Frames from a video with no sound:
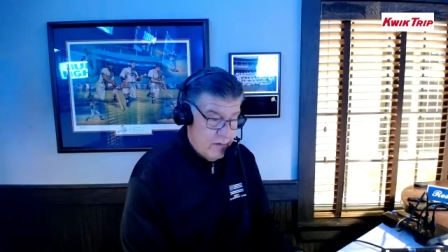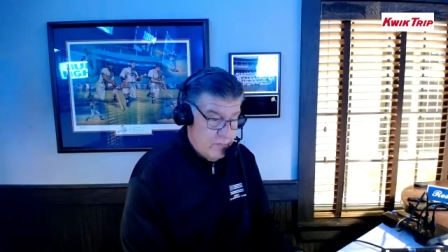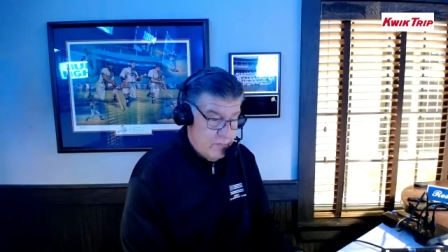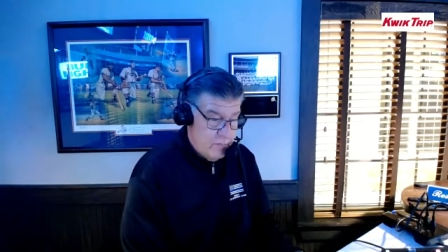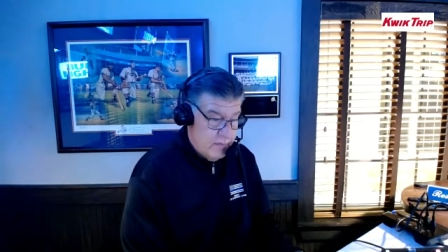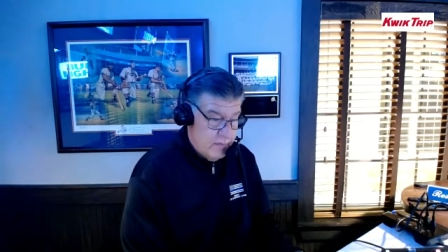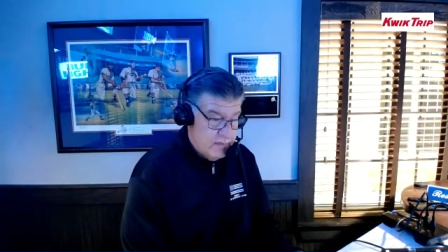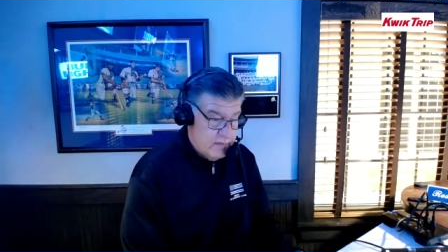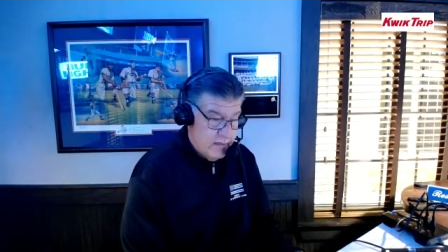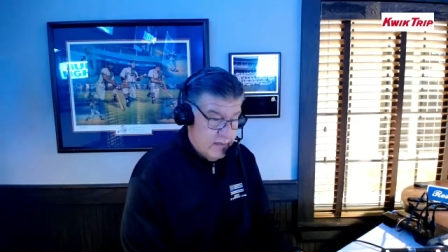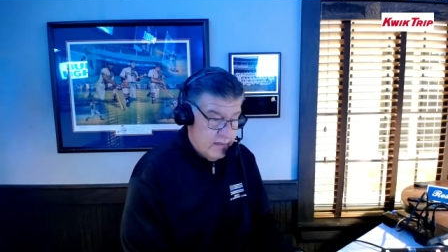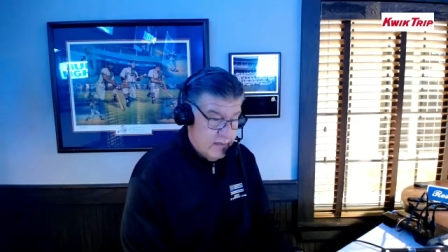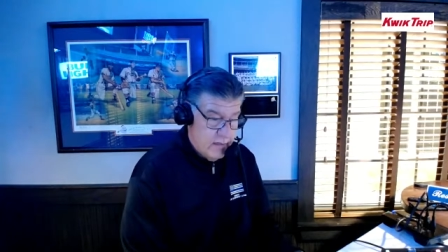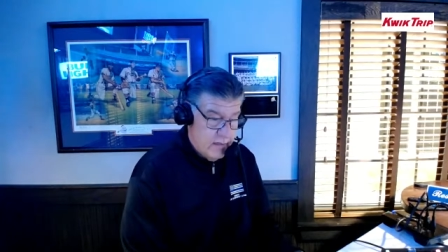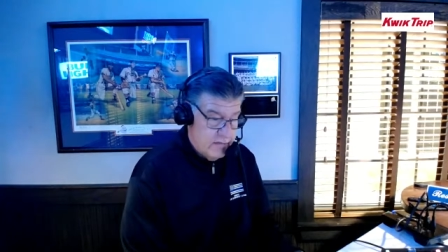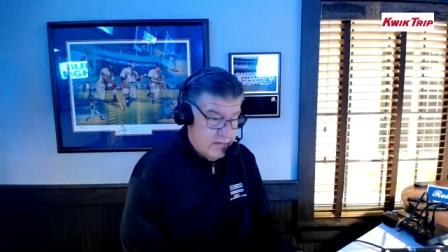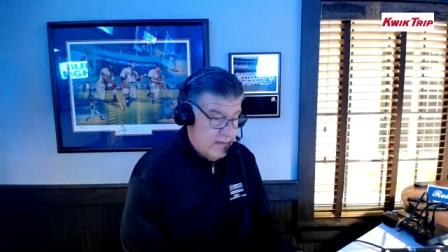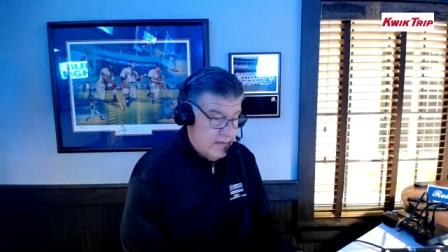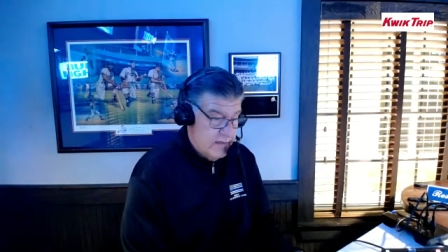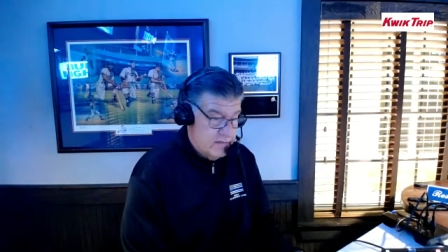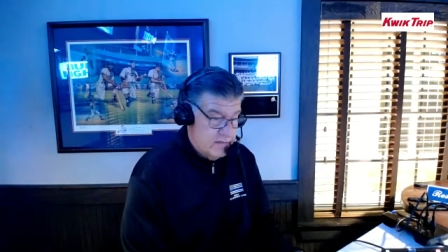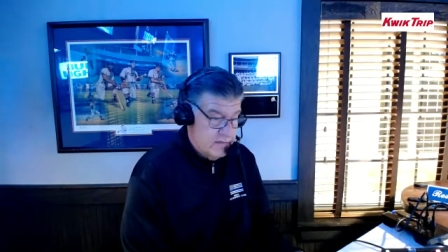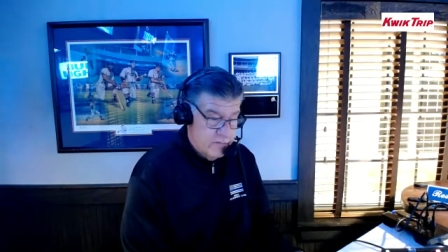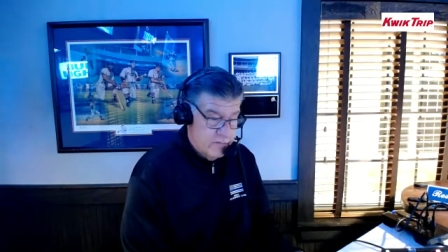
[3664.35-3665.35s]
But
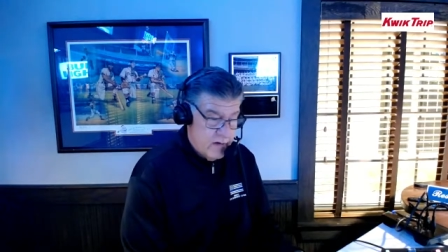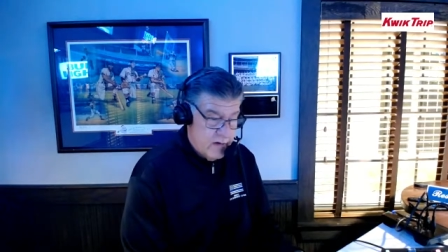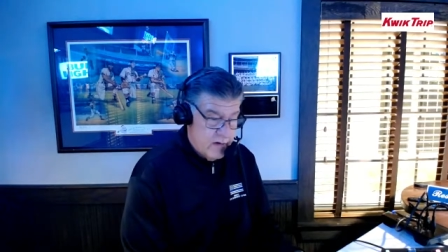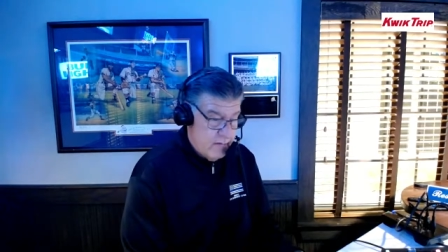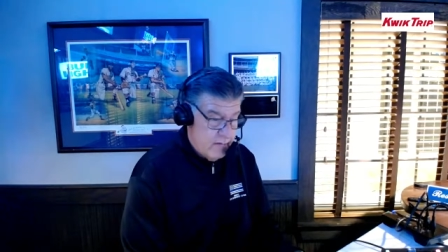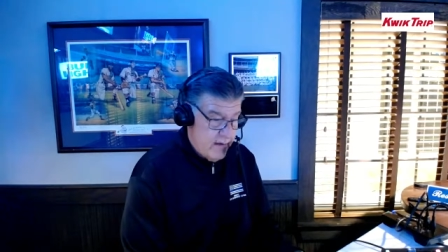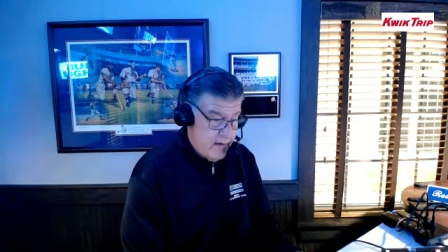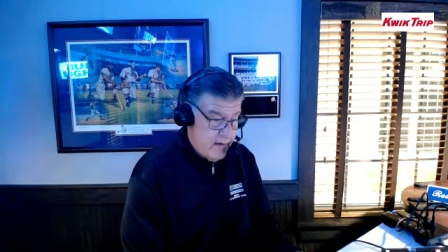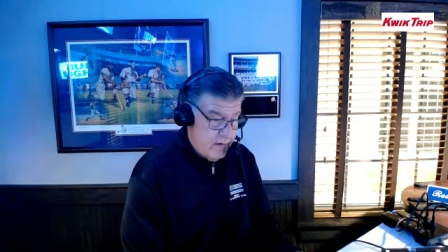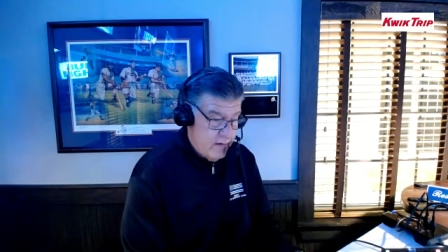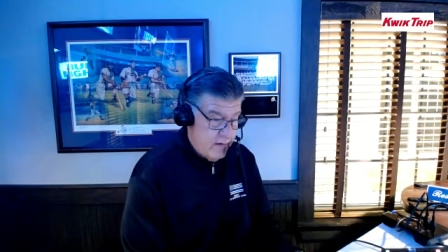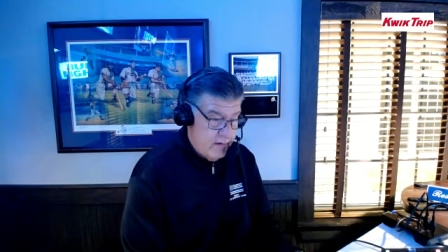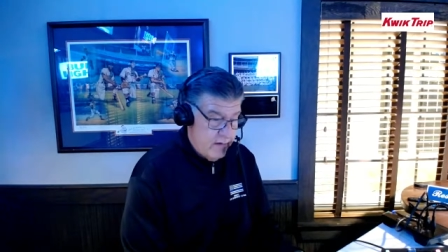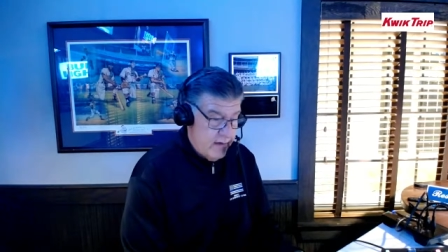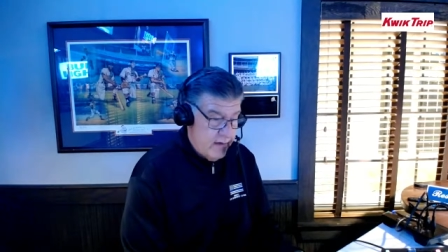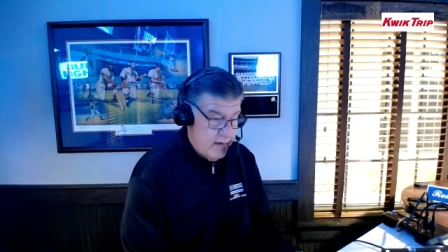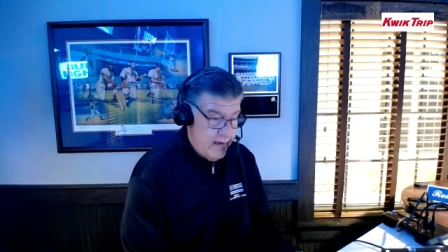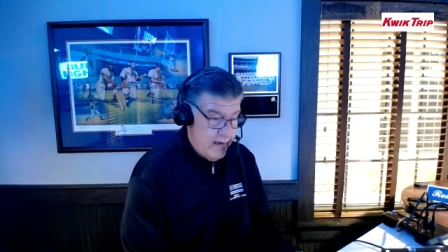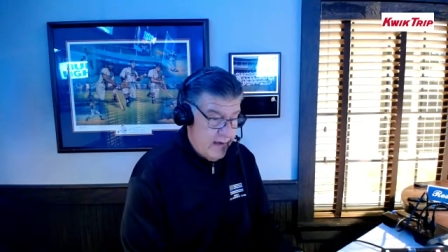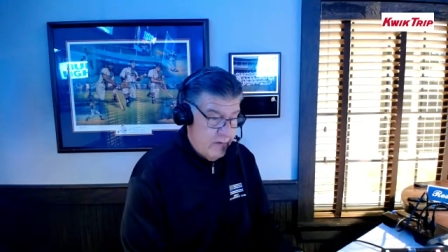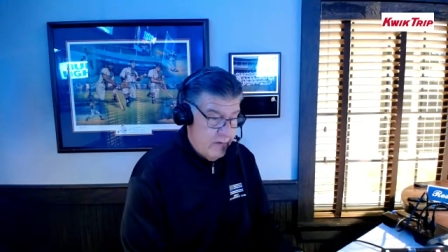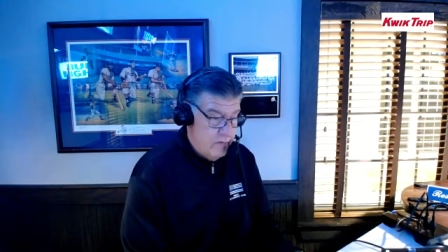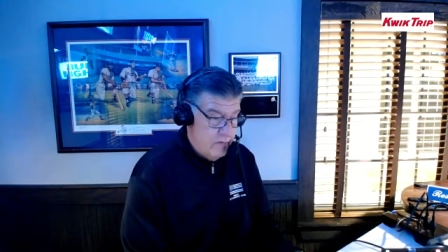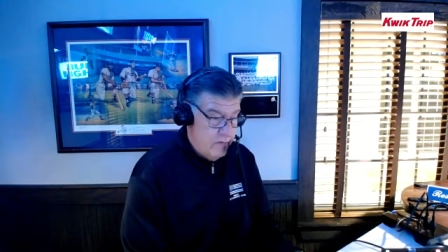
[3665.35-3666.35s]
thanks for coming out and
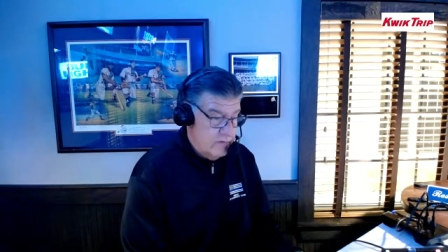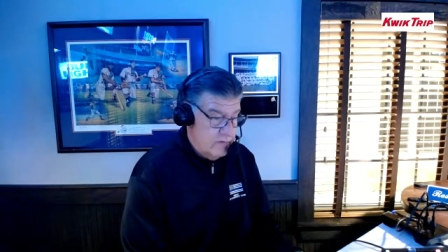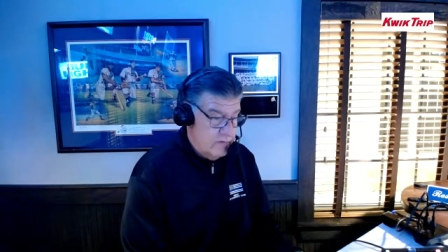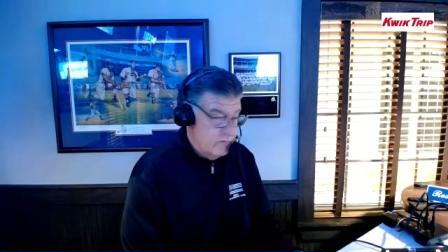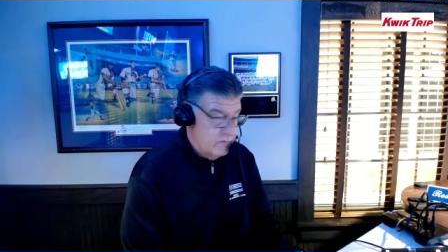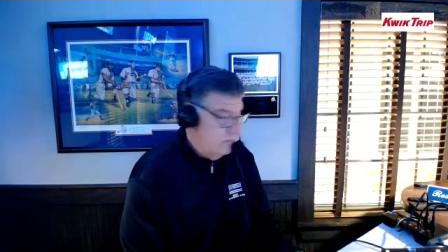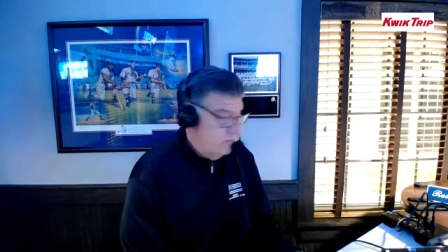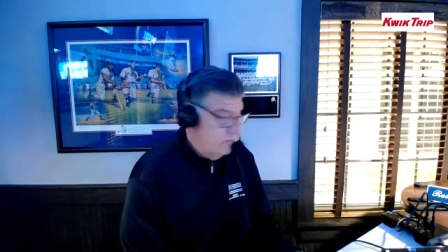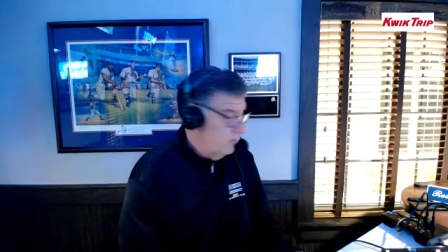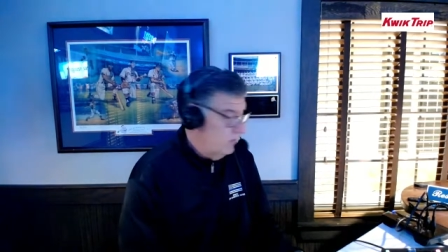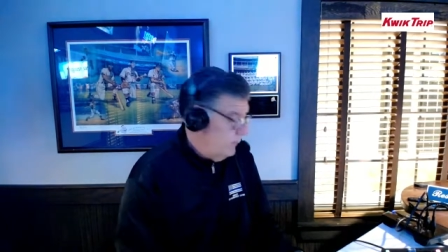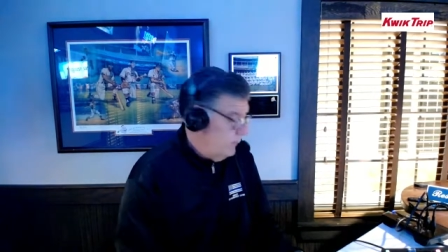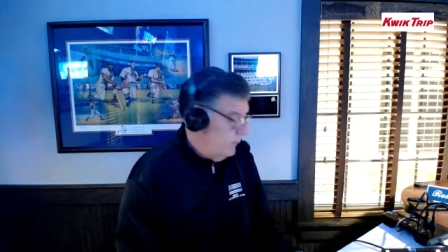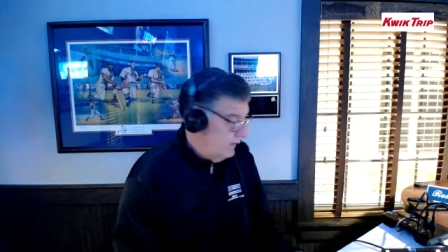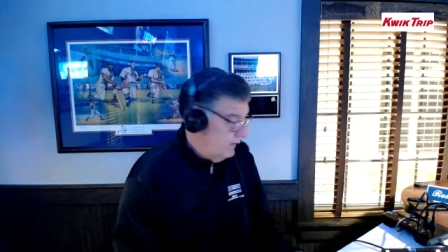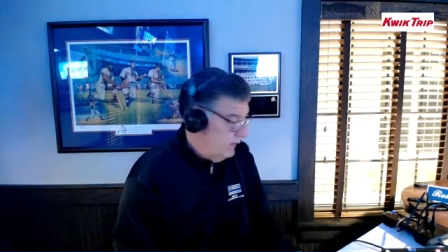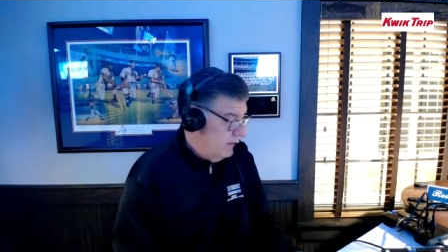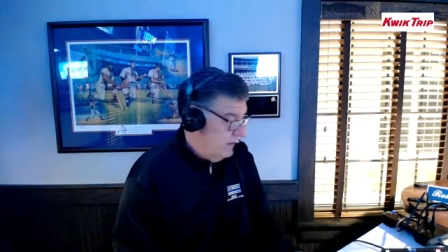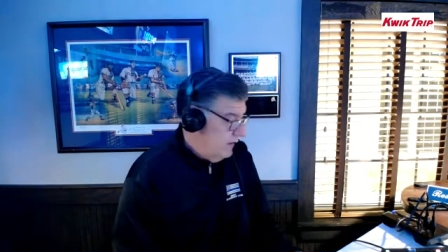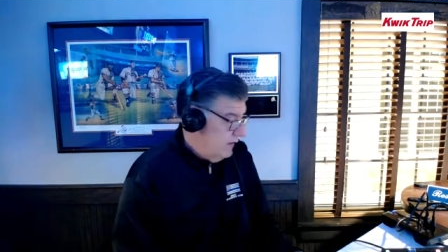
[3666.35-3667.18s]
hanging with us for a little bit.